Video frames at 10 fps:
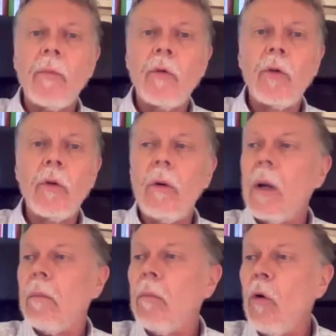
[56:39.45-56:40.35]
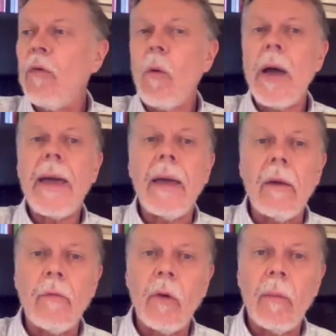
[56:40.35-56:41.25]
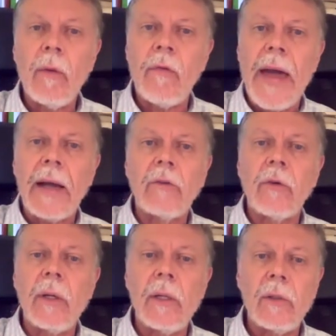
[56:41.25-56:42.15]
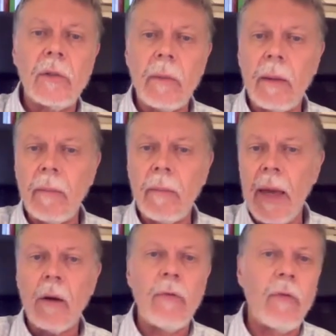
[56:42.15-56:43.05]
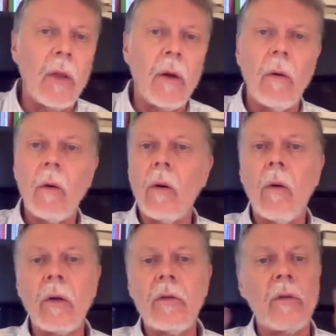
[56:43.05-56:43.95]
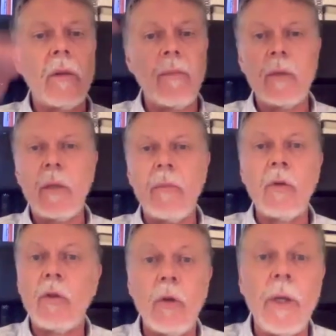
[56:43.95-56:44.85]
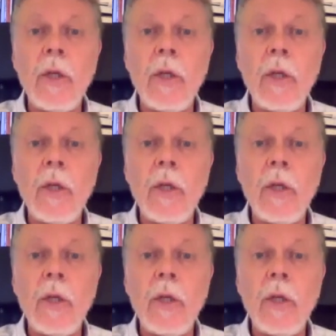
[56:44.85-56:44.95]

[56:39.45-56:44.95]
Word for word: to move away from the factory's airflow or to endure,